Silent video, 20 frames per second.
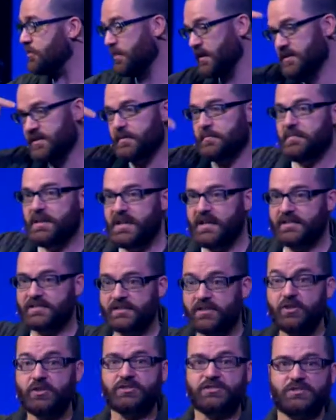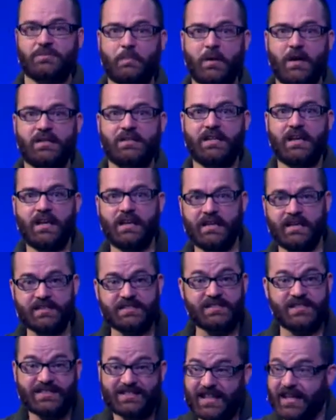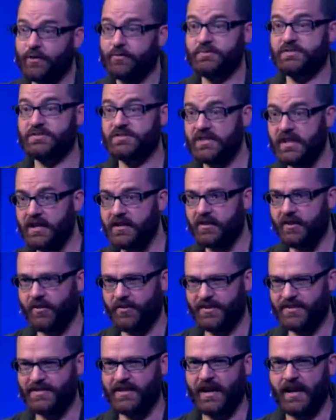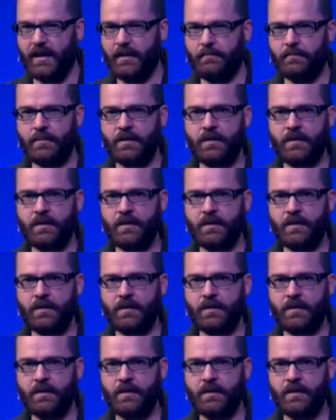But to me, it looks spontaneous because I don't see it all the time.